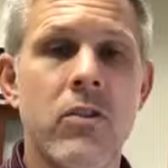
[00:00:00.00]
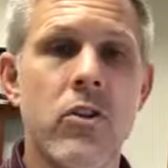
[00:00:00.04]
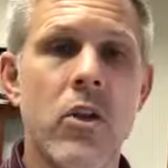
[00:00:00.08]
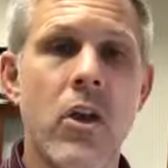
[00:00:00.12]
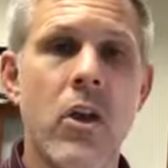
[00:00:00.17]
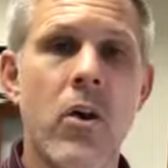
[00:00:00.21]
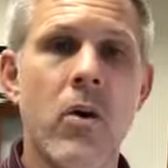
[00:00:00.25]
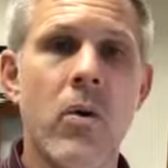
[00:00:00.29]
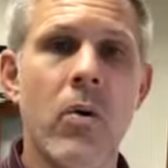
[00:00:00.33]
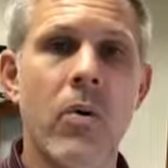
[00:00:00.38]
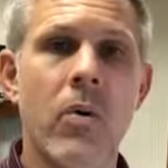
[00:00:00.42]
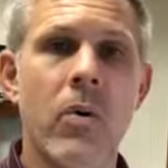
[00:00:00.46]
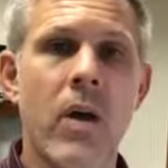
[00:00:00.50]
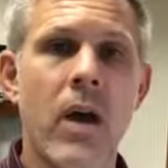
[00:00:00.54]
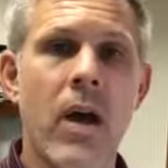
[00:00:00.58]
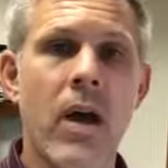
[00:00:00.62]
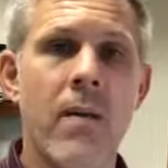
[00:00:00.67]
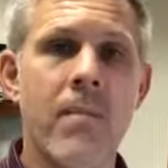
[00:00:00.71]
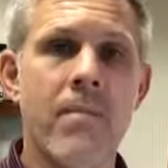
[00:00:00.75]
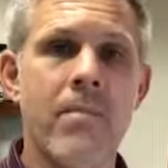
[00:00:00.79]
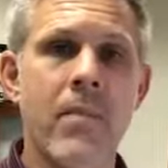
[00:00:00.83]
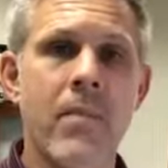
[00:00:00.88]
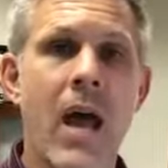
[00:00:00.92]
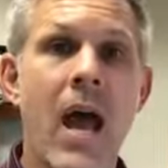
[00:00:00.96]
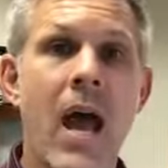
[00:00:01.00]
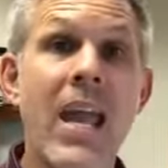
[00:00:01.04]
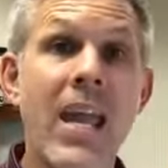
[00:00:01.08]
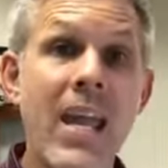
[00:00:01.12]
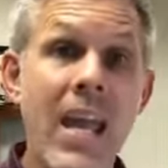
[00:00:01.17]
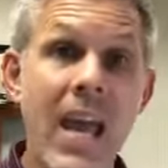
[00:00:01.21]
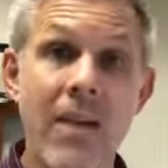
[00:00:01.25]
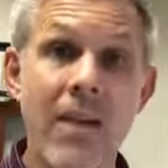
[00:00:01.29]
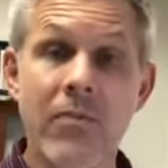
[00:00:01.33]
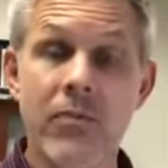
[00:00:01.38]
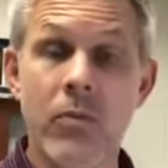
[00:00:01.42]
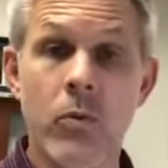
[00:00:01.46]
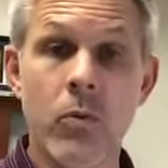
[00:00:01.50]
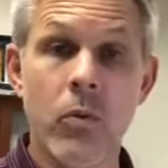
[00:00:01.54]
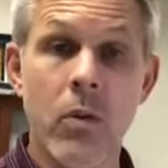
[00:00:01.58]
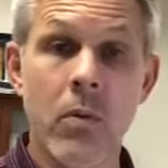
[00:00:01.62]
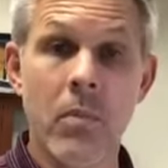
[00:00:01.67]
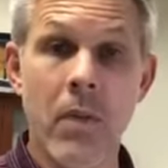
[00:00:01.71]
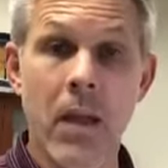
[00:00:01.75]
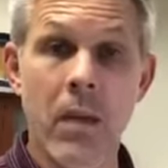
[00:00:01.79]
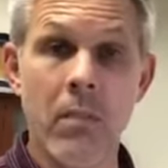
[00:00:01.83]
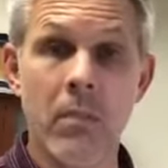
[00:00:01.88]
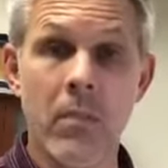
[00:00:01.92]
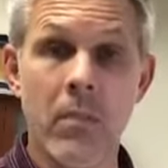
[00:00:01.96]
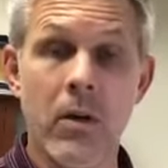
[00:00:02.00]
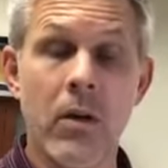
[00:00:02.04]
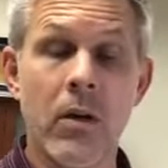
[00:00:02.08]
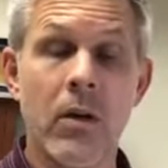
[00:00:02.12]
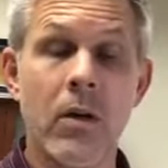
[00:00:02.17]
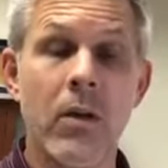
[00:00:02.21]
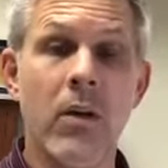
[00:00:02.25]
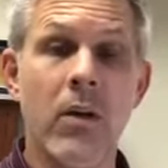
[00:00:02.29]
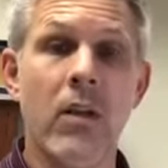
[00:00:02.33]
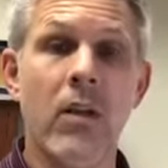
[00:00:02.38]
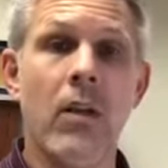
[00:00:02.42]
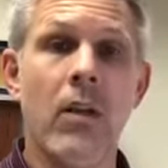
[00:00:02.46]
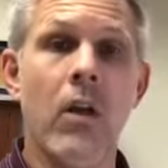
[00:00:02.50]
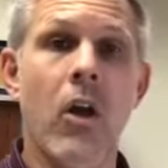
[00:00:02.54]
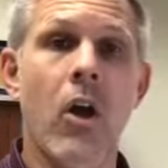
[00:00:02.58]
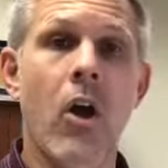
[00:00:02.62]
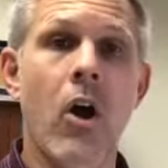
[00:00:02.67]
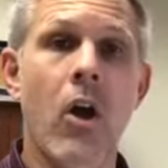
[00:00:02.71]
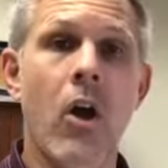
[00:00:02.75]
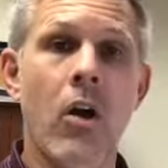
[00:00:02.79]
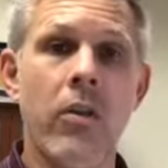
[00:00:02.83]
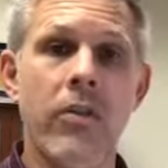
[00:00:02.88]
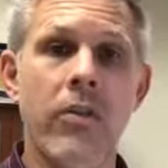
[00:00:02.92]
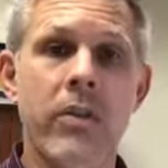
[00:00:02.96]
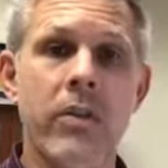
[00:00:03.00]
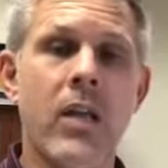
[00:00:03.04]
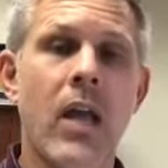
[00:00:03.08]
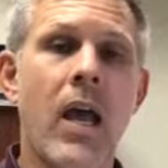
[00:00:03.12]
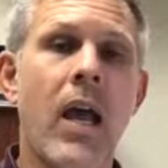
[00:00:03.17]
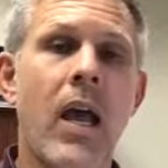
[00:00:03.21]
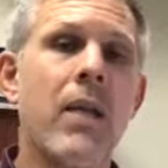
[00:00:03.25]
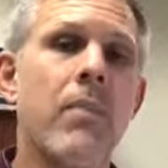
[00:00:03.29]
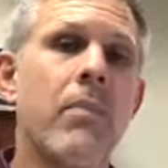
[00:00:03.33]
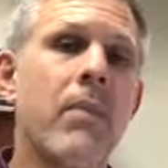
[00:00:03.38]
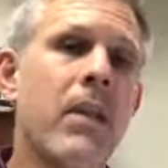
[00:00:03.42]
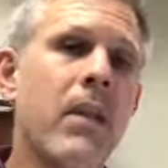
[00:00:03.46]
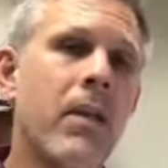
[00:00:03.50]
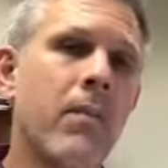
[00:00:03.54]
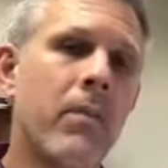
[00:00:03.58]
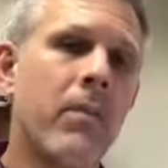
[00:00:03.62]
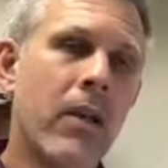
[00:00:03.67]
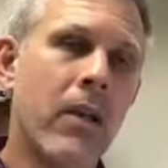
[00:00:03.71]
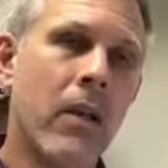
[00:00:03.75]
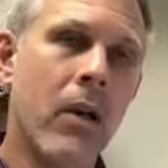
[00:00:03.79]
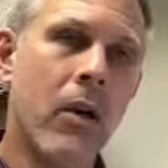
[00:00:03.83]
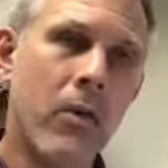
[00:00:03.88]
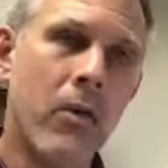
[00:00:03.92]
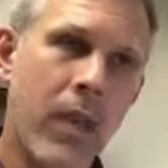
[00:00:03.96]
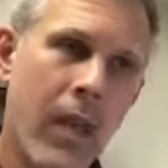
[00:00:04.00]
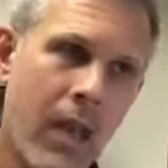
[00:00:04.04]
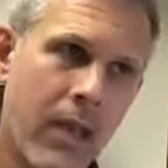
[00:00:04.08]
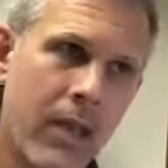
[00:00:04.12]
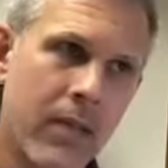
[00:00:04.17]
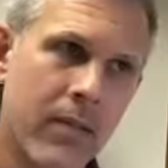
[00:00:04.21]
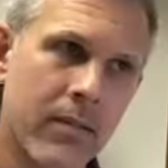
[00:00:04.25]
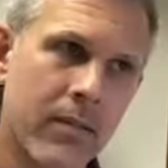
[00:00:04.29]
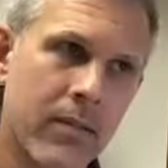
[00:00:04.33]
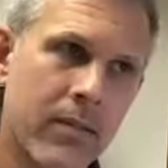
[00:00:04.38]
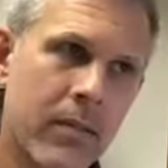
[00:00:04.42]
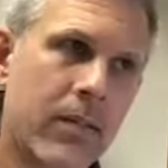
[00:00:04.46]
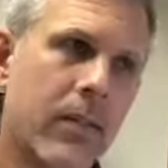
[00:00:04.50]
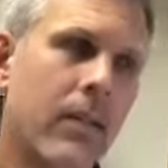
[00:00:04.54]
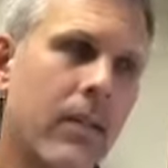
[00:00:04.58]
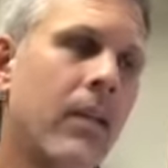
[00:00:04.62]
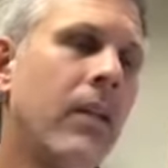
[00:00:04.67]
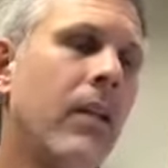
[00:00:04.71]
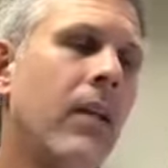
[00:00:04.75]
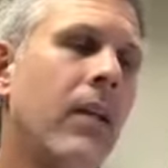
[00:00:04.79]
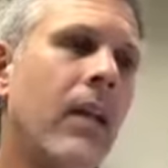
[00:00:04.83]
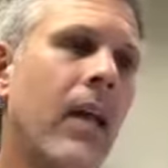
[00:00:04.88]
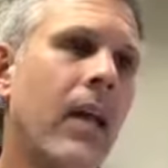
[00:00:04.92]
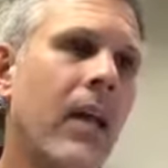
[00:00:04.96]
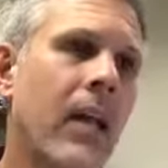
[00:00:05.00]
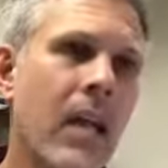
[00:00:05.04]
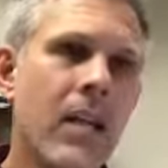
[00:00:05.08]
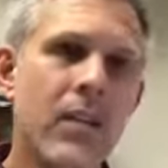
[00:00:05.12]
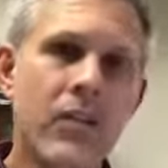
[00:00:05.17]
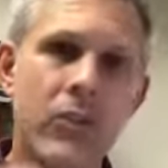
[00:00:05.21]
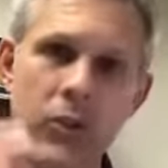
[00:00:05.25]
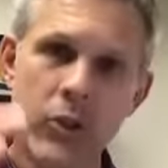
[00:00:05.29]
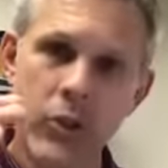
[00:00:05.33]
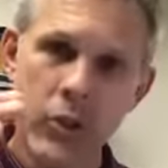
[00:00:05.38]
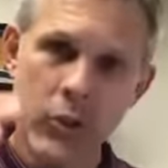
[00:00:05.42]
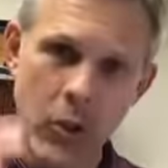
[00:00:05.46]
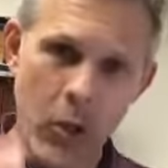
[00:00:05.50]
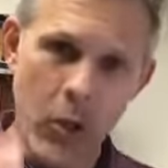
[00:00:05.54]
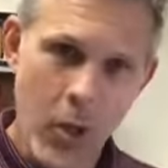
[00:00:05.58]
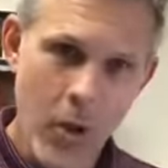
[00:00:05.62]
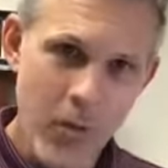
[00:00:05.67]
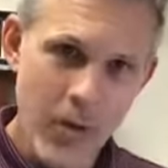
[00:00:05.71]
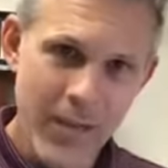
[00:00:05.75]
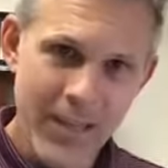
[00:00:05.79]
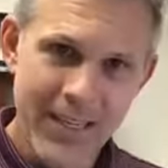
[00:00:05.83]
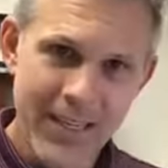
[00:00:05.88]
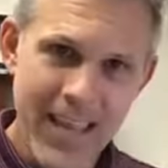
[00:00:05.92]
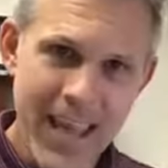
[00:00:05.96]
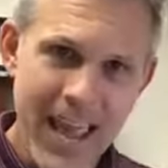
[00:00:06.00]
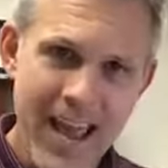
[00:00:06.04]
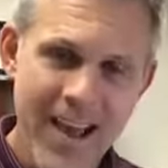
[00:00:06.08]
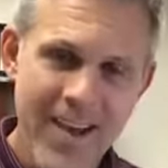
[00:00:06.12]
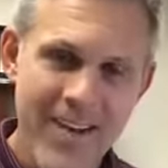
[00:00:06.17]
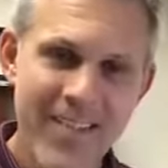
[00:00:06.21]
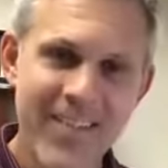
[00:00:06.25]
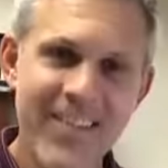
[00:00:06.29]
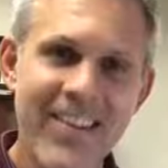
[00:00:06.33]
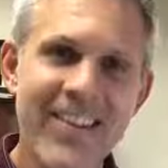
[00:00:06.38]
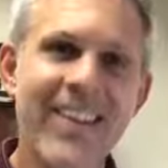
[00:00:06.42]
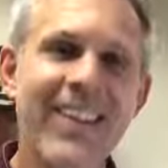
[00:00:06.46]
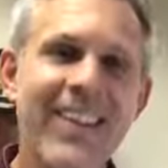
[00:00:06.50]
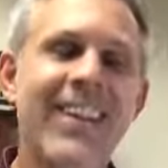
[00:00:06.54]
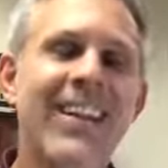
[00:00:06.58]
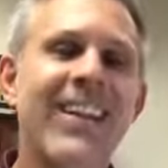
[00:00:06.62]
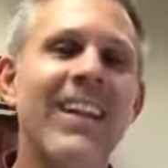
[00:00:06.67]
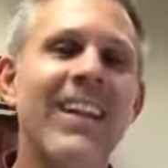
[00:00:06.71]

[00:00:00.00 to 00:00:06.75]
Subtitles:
so I have to remember all the time that I'm like, okay, I got to slow it down,